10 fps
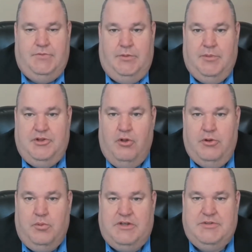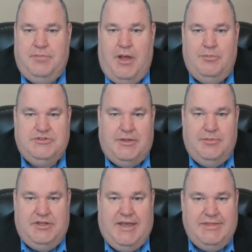But the only reason Bob was
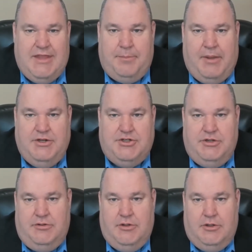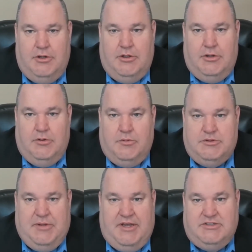able to get that pension was
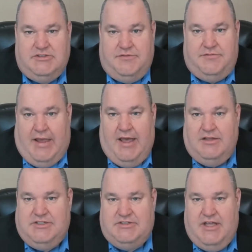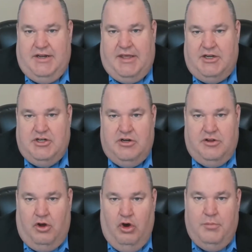because of Alice's dedication to the
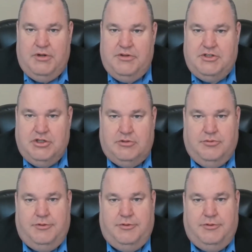home and to the children.